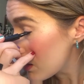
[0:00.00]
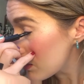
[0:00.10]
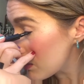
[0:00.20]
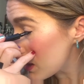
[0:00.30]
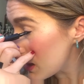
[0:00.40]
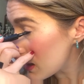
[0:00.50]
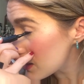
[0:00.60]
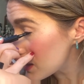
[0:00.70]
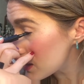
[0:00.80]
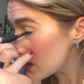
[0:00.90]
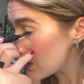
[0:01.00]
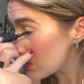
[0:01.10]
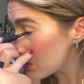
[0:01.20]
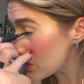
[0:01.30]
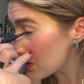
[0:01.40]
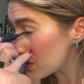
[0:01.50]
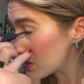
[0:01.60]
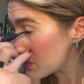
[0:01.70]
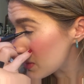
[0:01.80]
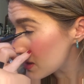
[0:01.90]
my lashes even more than
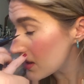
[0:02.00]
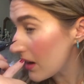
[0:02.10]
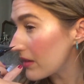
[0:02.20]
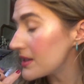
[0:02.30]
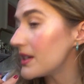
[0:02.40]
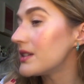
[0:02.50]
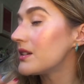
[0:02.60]
the mascara did.